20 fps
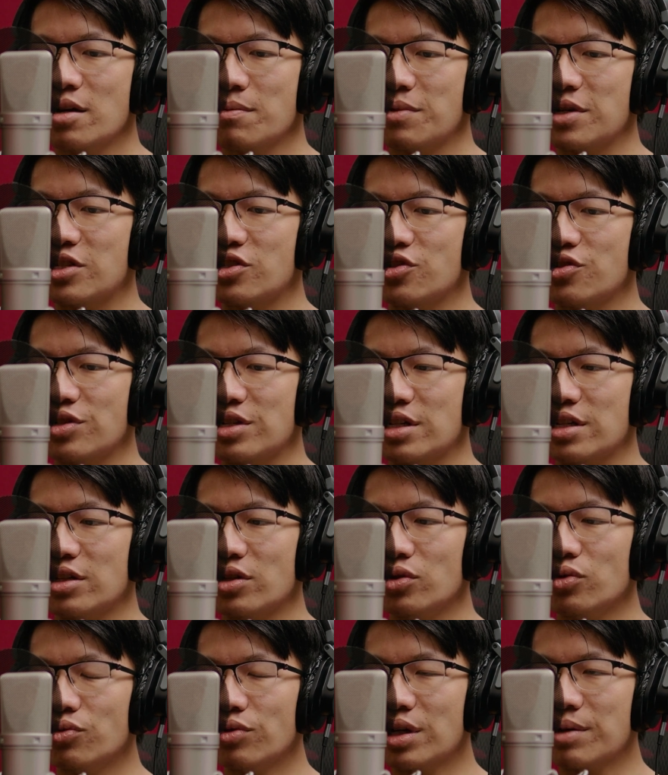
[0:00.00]
between
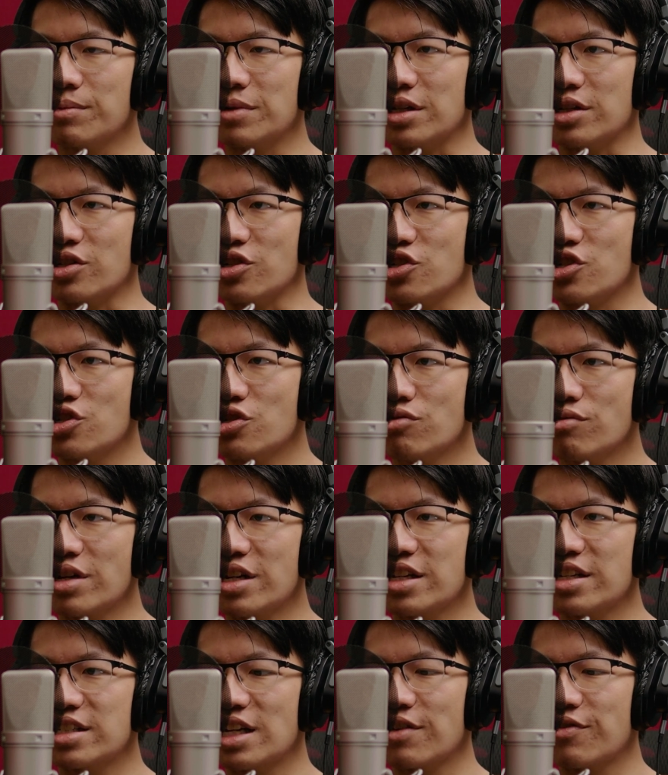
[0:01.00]
the Neumann
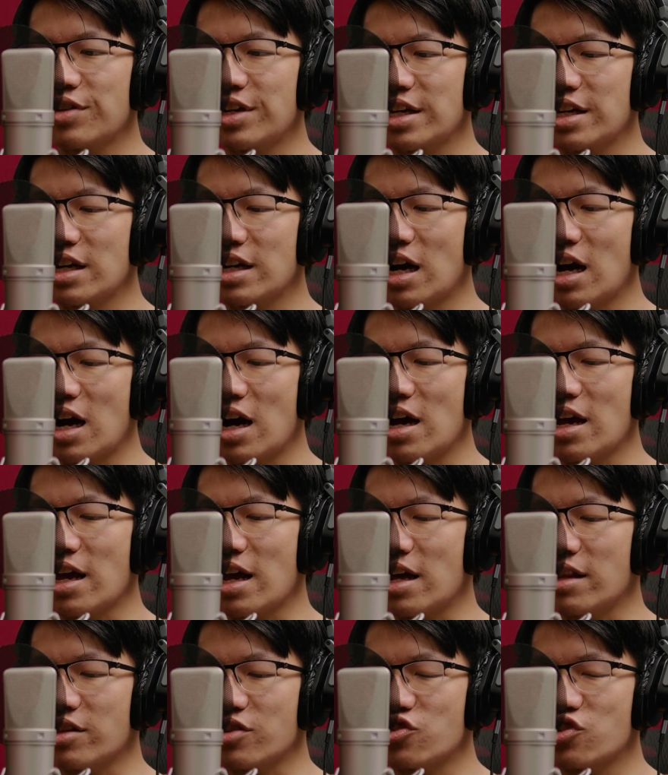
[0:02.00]
U87AI
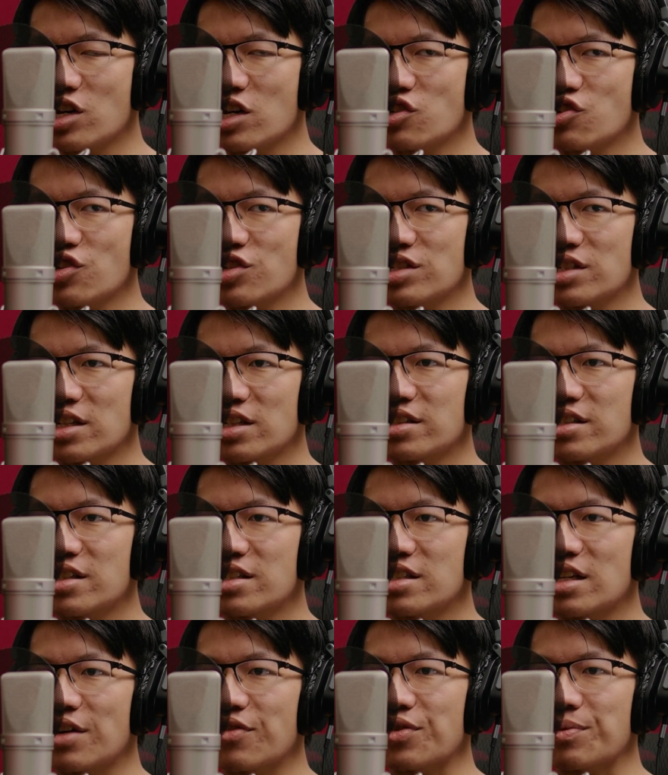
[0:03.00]
and the
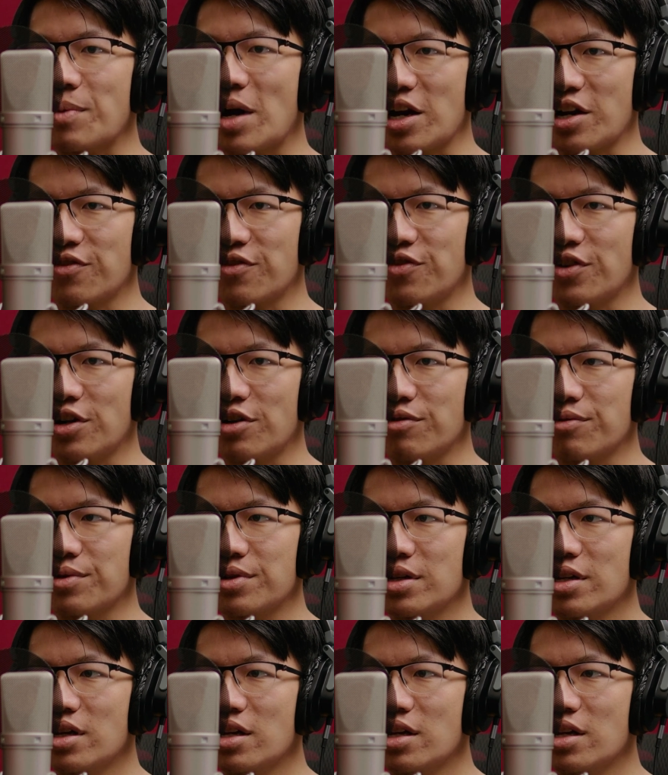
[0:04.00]
JJ67 microphone.